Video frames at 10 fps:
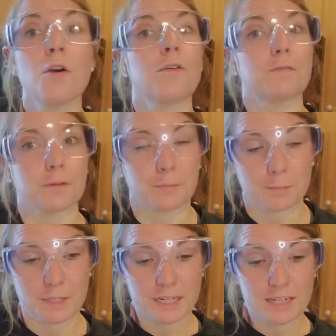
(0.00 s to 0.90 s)
For
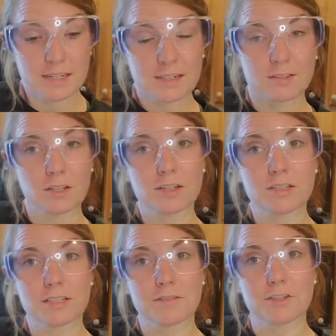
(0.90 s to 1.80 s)
me, long
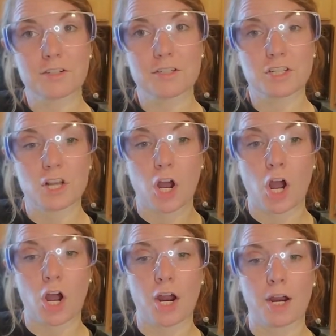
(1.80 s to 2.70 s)
sleeve shirts
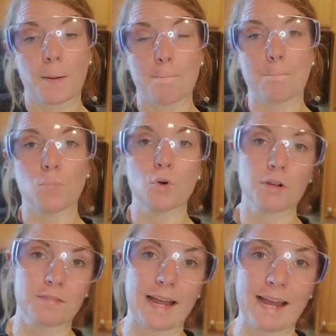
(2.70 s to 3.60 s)
are more of
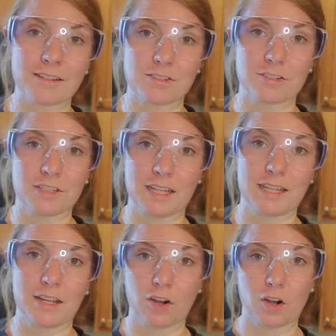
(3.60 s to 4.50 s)
a hazard than
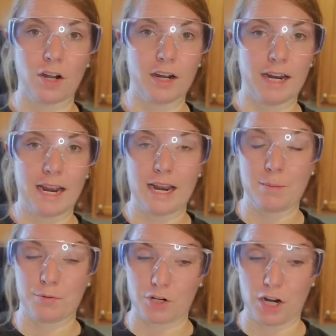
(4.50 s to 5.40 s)
they are a
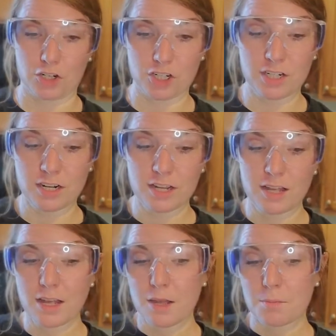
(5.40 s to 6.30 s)
precaution
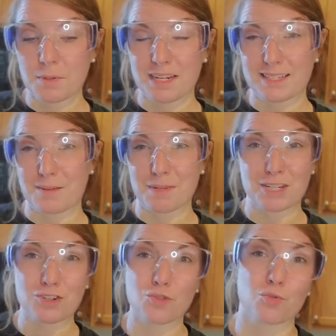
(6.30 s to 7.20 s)
because I'm
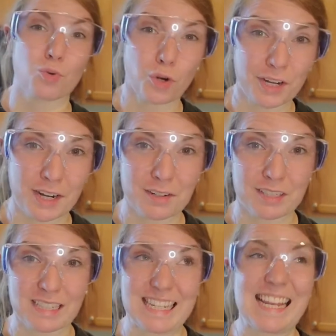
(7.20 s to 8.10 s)

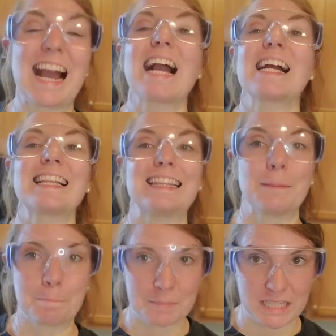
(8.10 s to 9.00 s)
extraordinarily
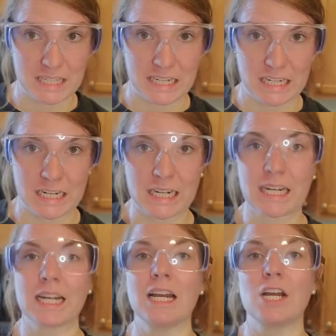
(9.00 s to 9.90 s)
clumsy.
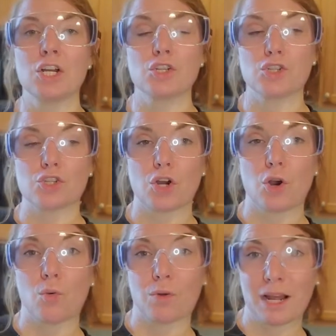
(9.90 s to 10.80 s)

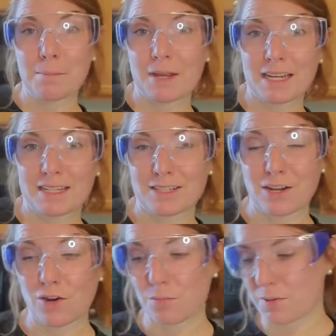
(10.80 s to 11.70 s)
So when I'm making
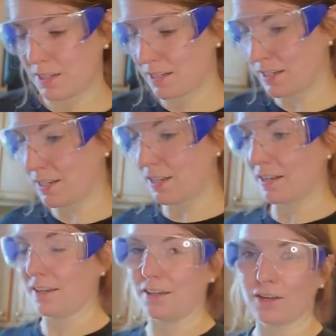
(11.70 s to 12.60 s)
soaps,
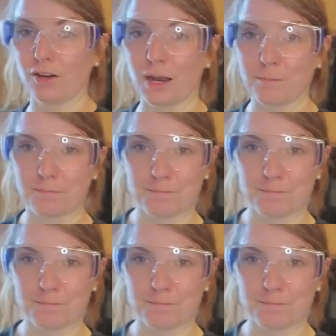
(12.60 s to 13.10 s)
I'm